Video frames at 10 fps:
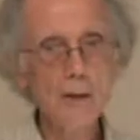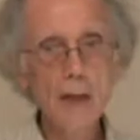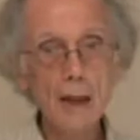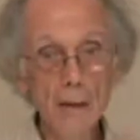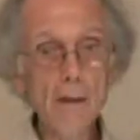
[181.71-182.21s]

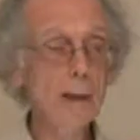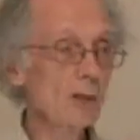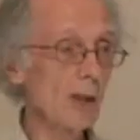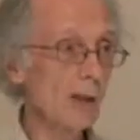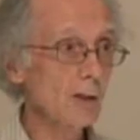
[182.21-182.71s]
in
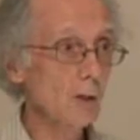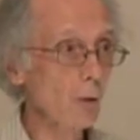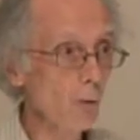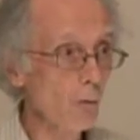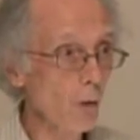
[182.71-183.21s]

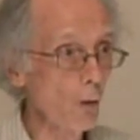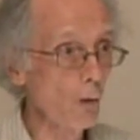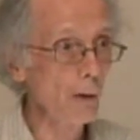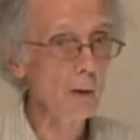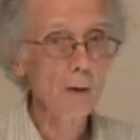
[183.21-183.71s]
international
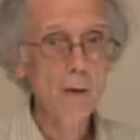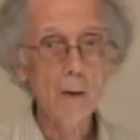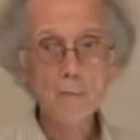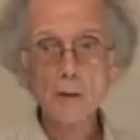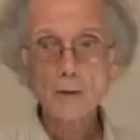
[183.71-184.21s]
fora,
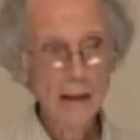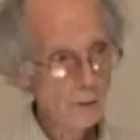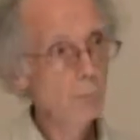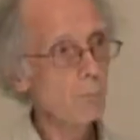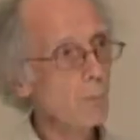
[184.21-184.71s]
because
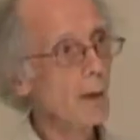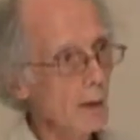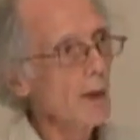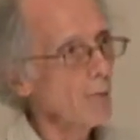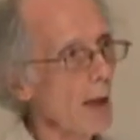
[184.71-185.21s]
we
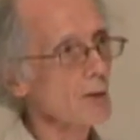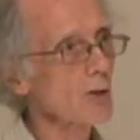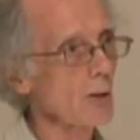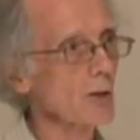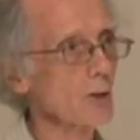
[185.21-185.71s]
live that
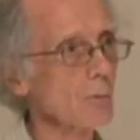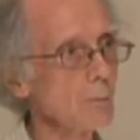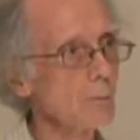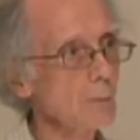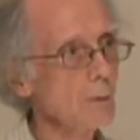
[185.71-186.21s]
tradition.
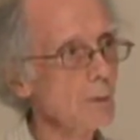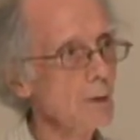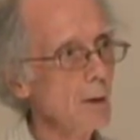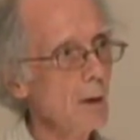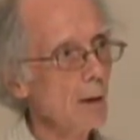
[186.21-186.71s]

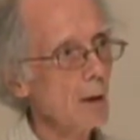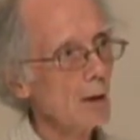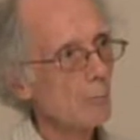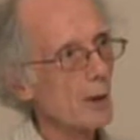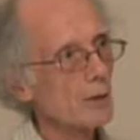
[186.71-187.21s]

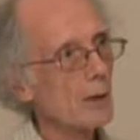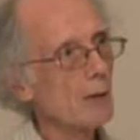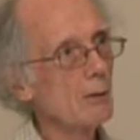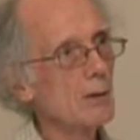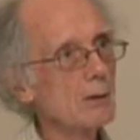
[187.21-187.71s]
But
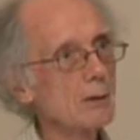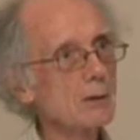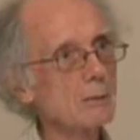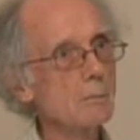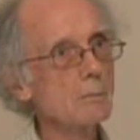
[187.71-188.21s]
there is
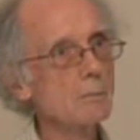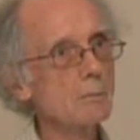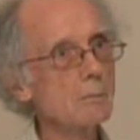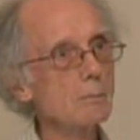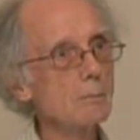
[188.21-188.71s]

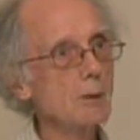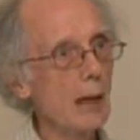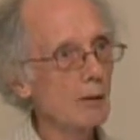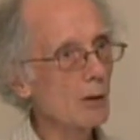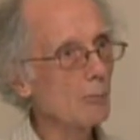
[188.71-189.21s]

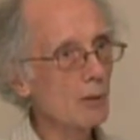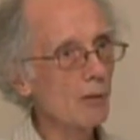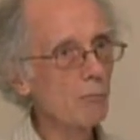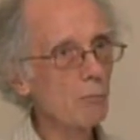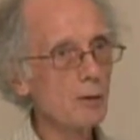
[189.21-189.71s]
CARICOM
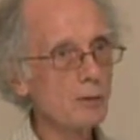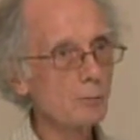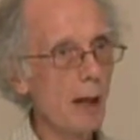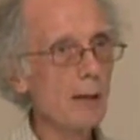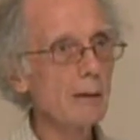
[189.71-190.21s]
governments,
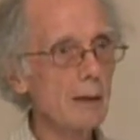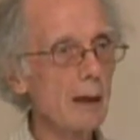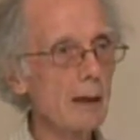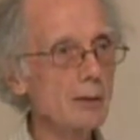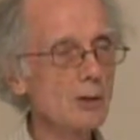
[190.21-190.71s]
by and
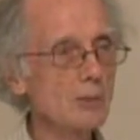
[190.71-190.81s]
large,